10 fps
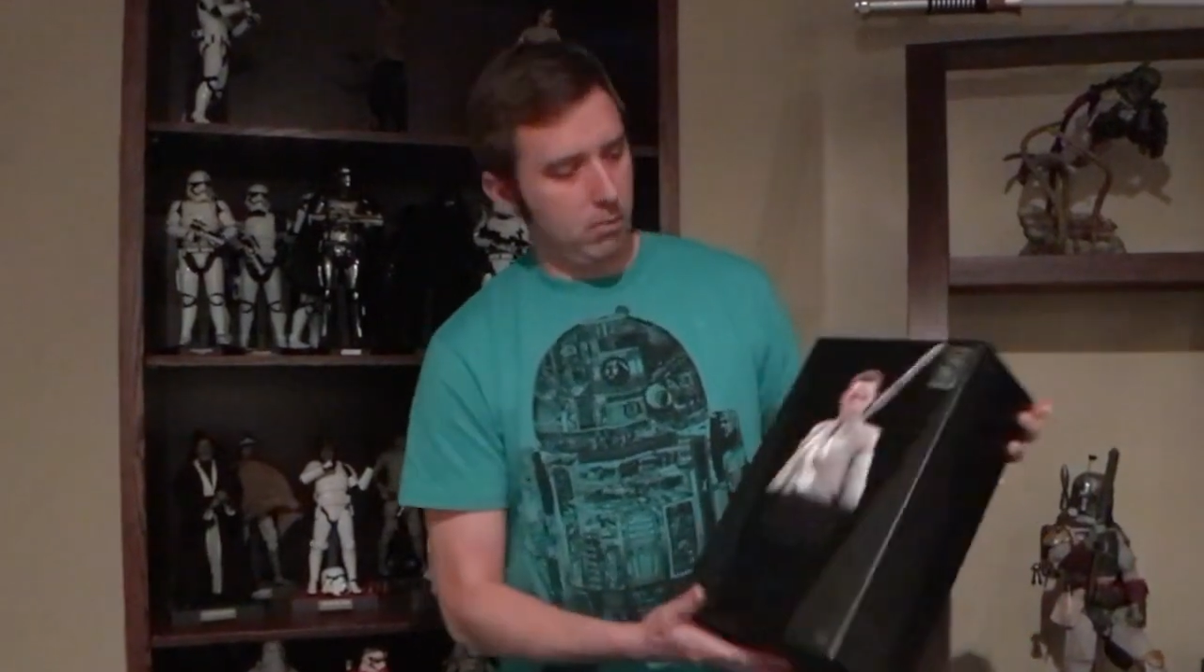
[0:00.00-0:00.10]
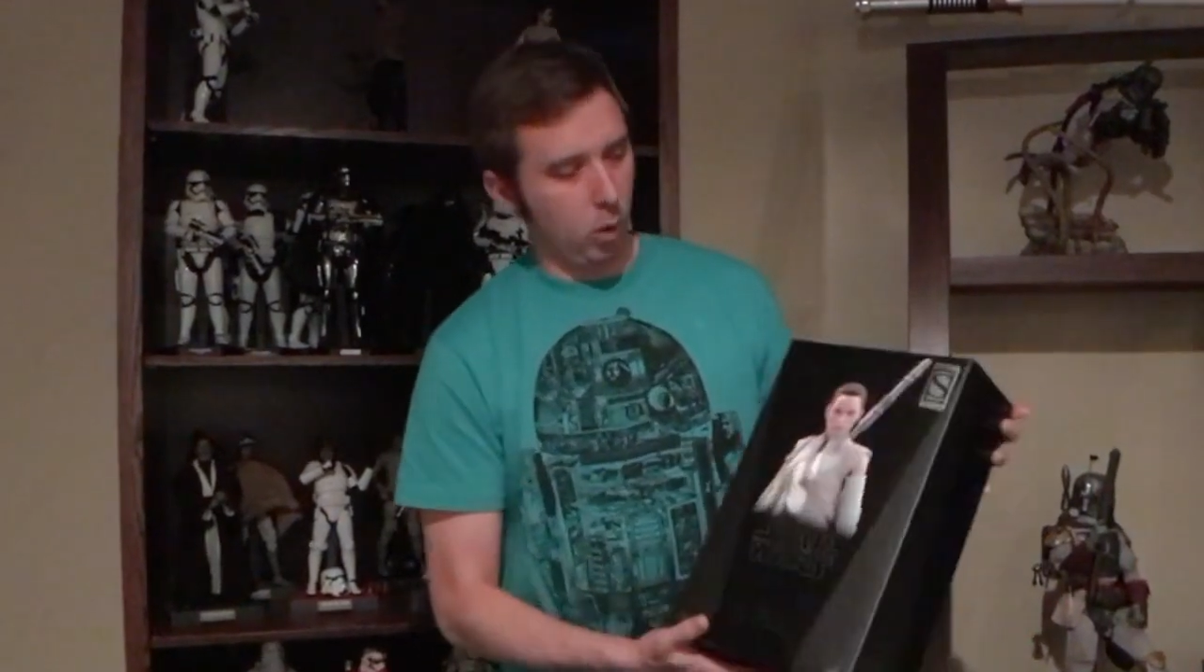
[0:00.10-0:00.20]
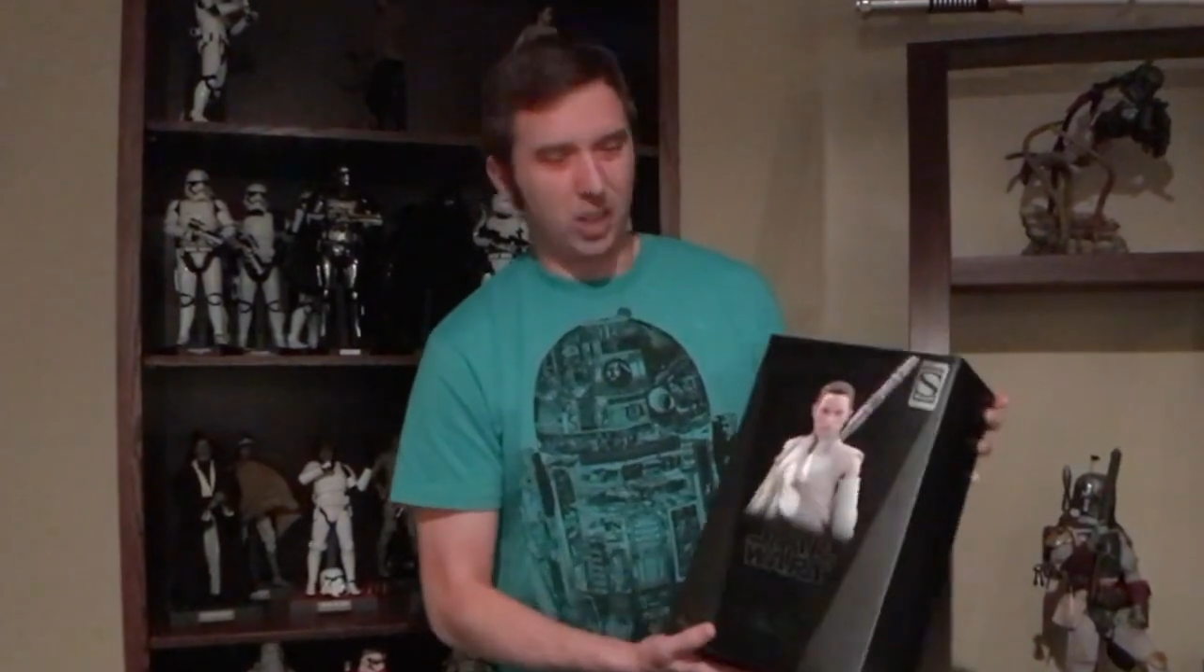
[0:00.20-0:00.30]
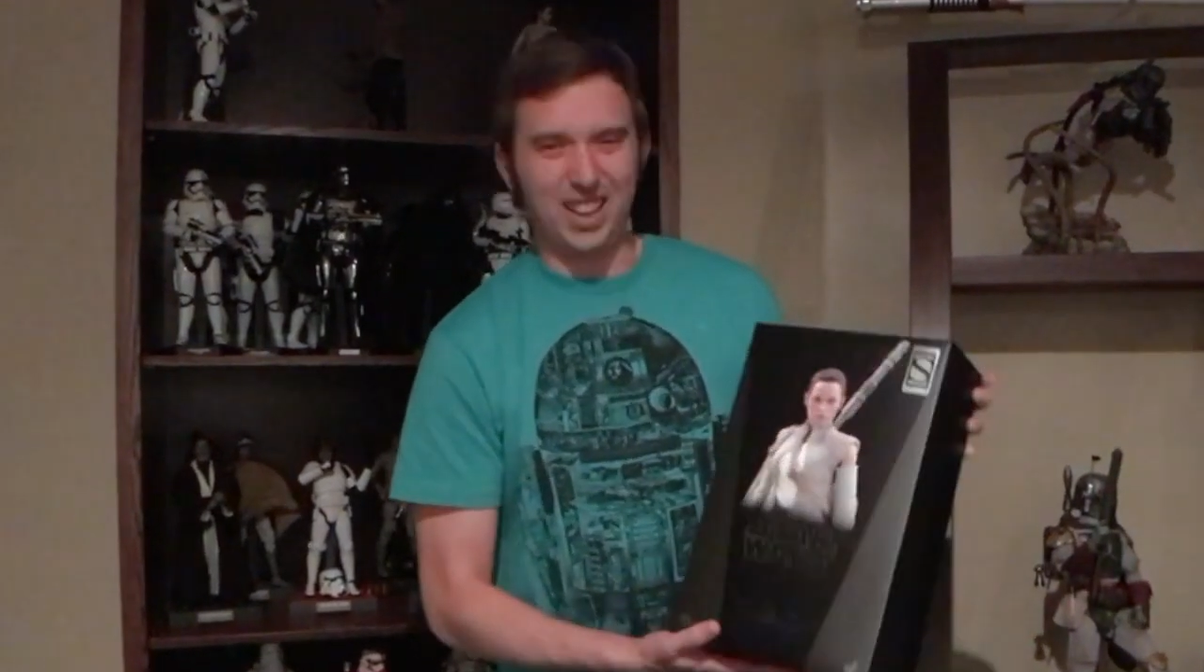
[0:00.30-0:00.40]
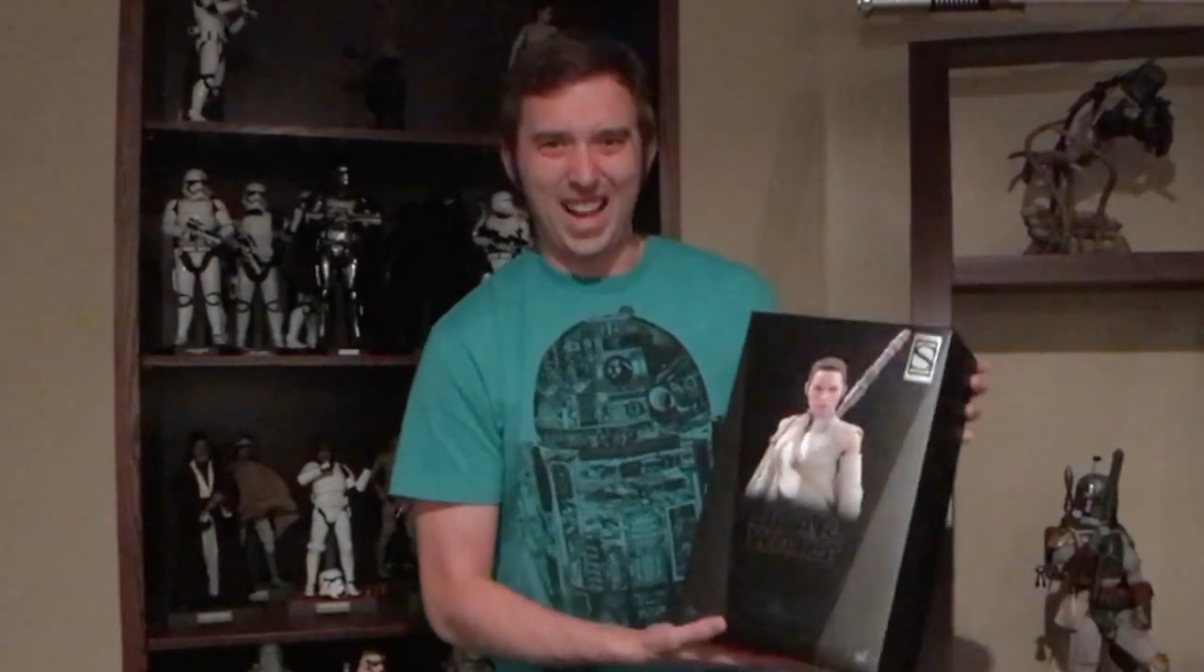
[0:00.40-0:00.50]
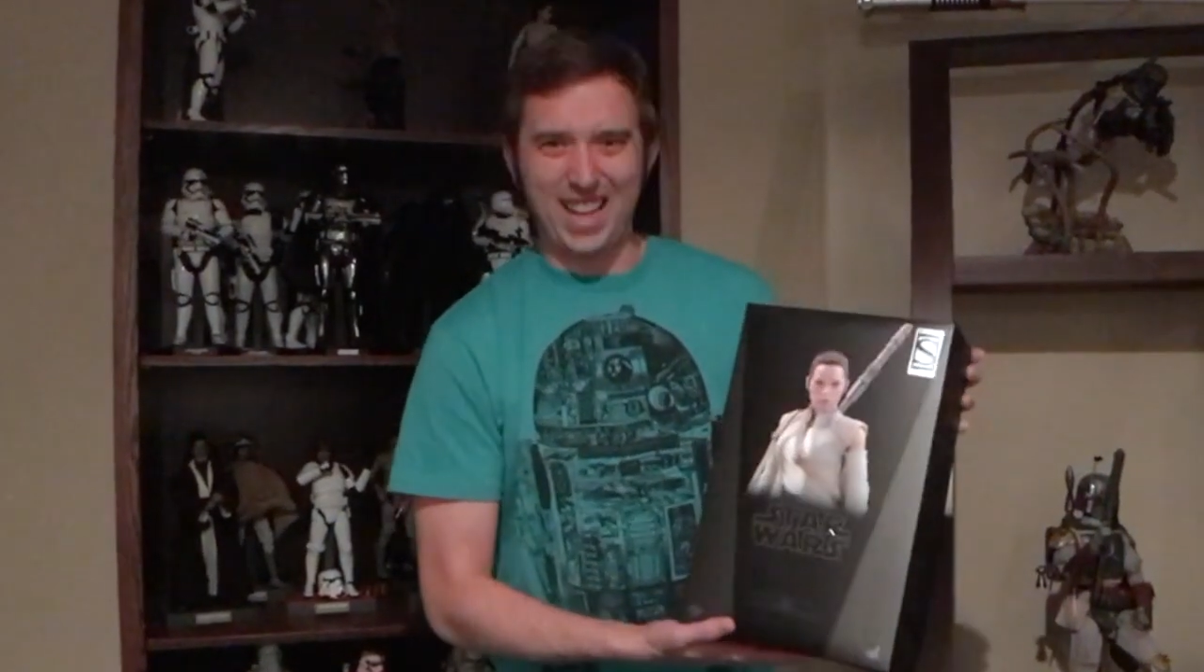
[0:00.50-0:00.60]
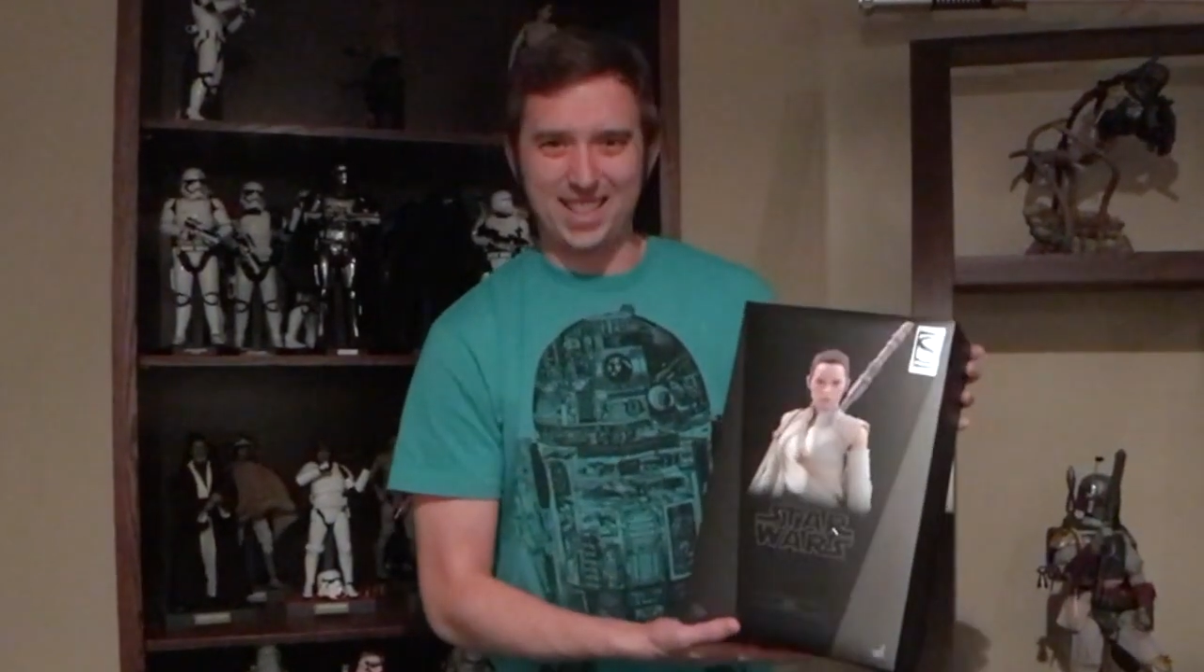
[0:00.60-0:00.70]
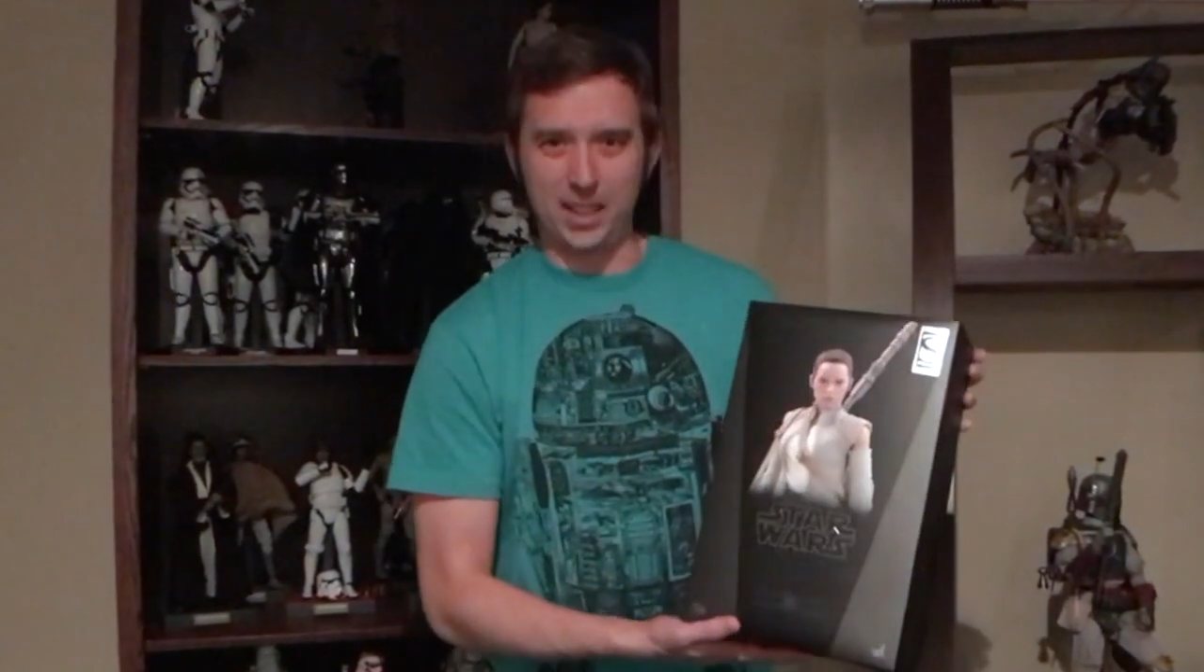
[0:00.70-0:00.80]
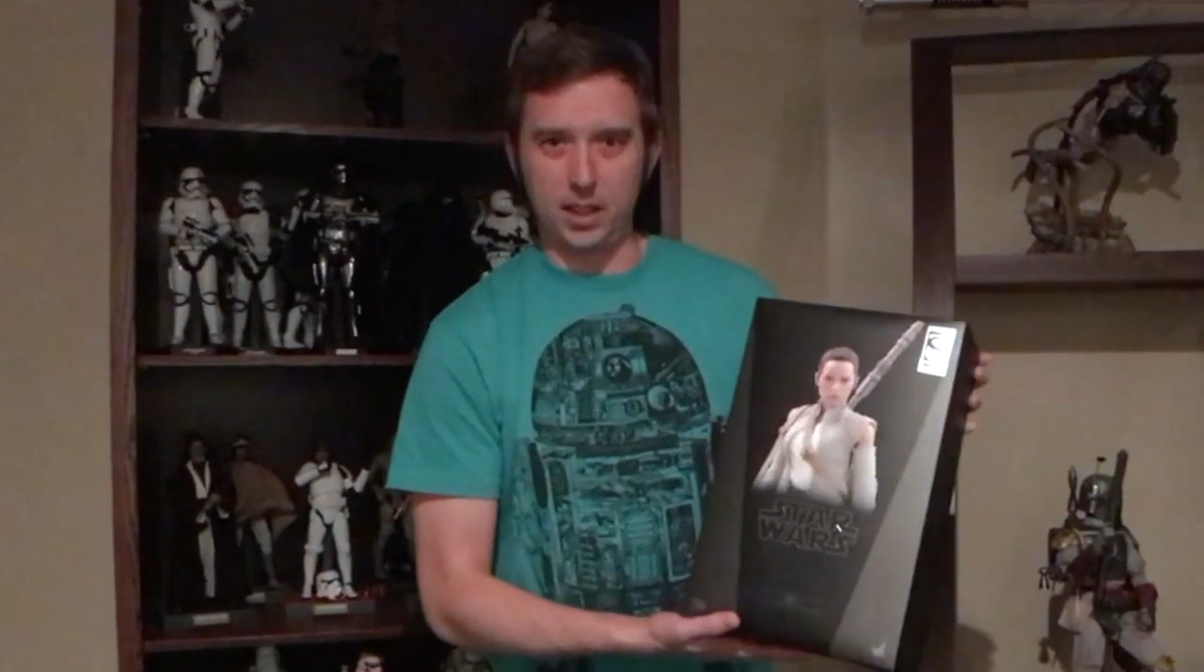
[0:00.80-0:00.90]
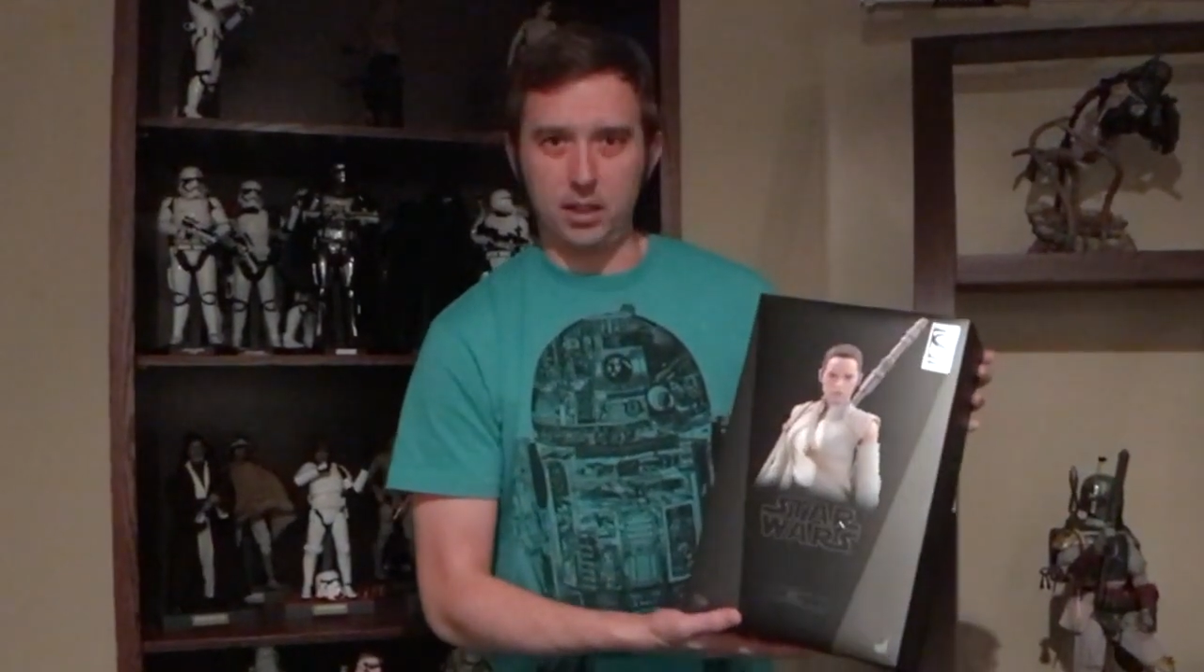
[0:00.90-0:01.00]
more
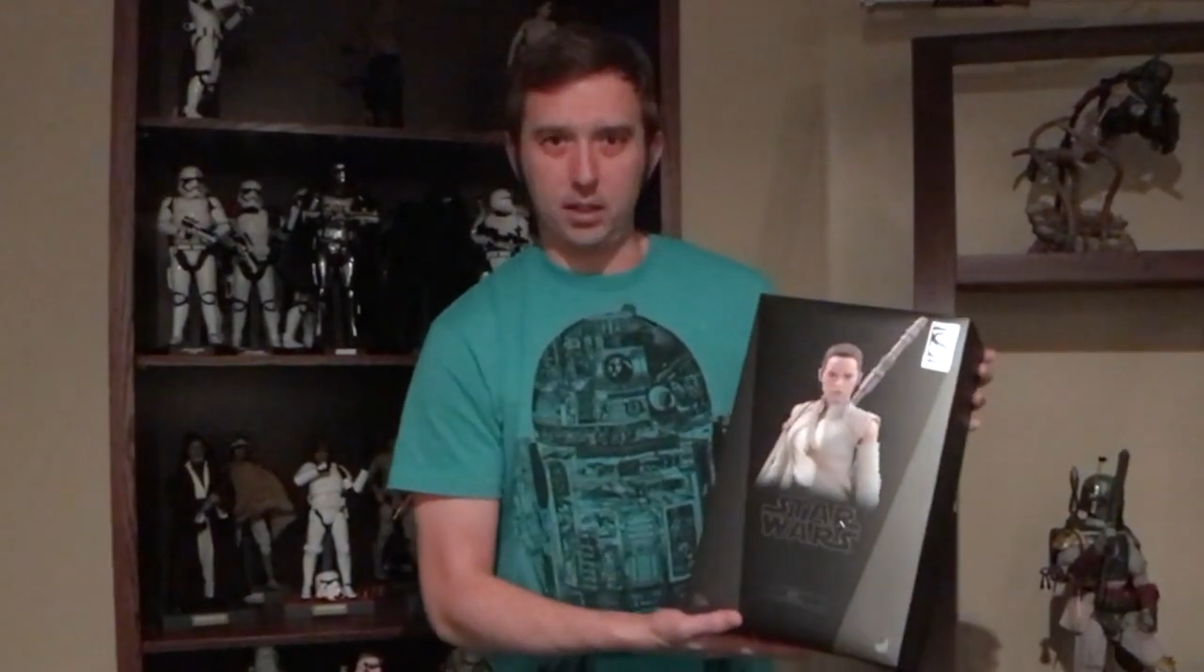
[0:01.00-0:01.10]
classic